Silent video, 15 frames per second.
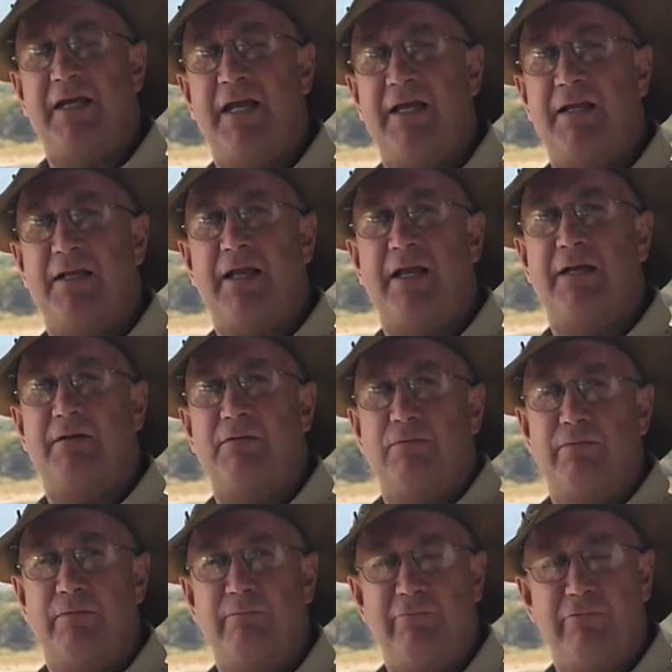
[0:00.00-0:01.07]
It'll
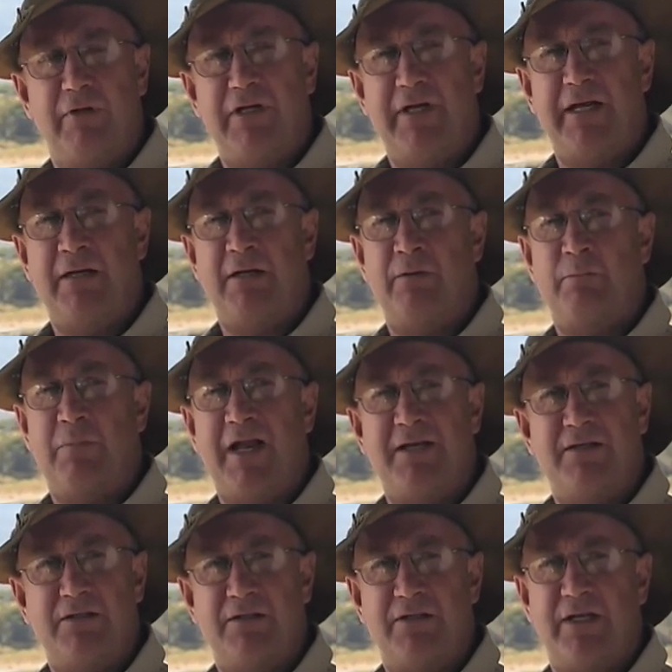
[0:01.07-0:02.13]
fill you in
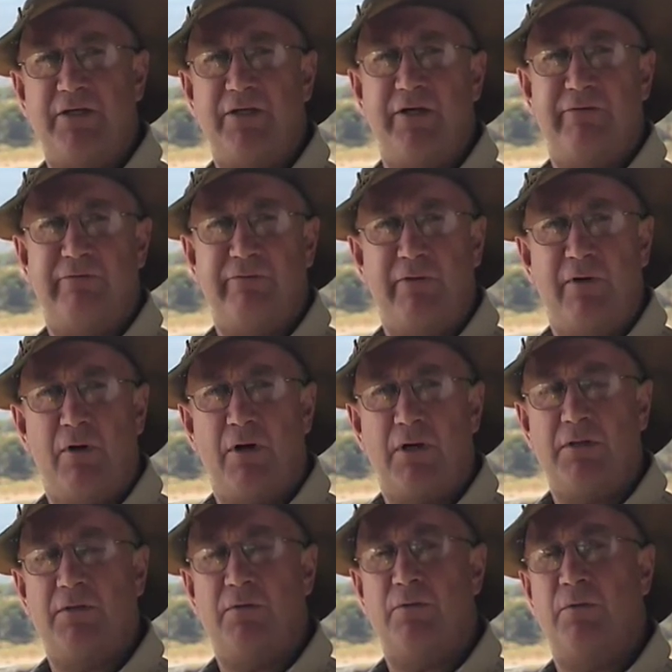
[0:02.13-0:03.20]
places that you have
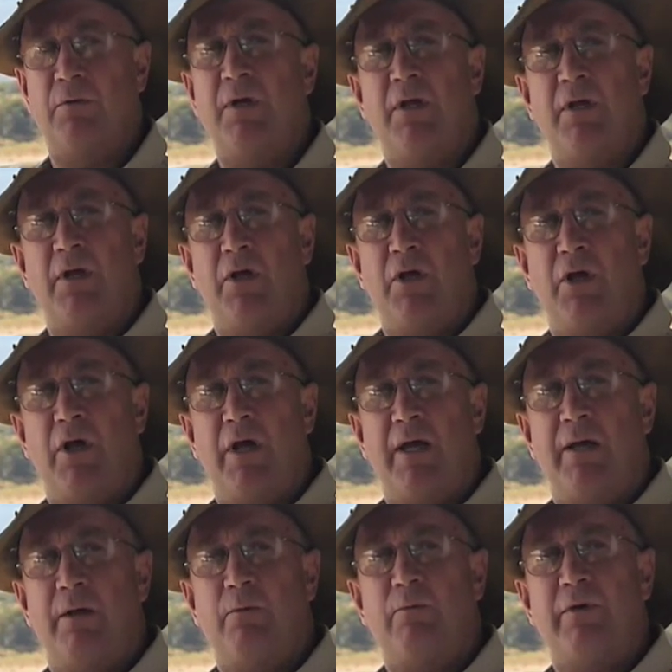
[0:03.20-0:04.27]
forgotten, or
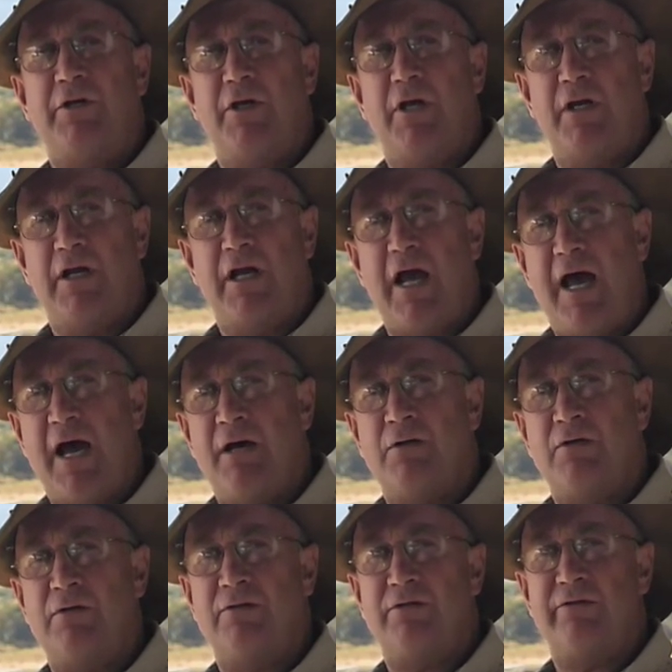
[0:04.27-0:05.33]
when you're going to go
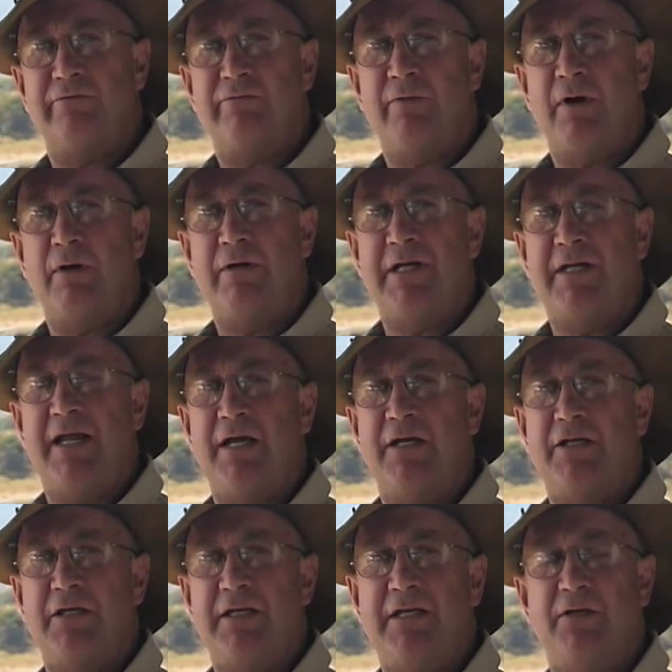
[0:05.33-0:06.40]
out on safari, now
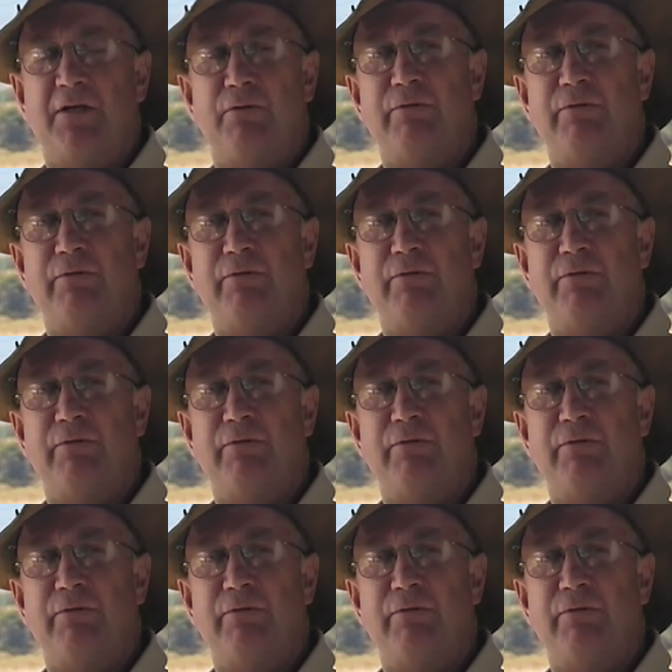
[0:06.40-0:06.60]
you need to